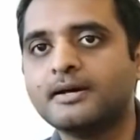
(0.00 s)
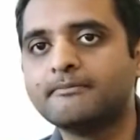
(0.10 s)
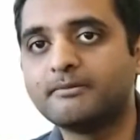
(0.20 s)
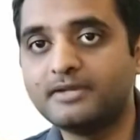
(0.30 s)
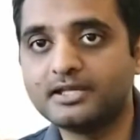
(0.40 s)

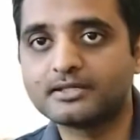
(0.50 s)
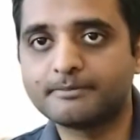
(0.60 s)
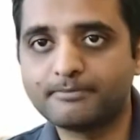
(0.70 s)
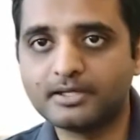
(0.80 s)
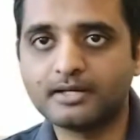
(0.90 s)
public
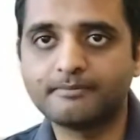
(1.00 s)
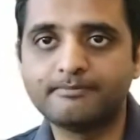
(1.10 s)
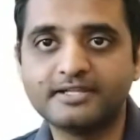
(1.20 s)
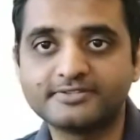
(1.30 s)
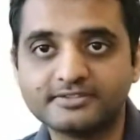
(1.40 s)

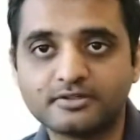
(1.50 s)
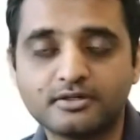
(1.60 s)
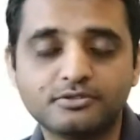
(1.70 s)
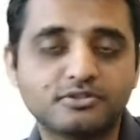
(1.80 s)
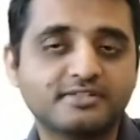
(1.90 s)
places,
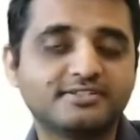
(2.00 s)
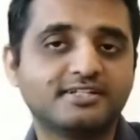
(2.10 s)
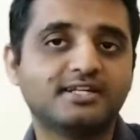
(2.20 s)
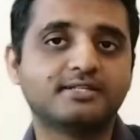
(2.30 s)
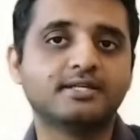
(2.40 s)
or you can say
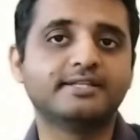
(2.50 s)
that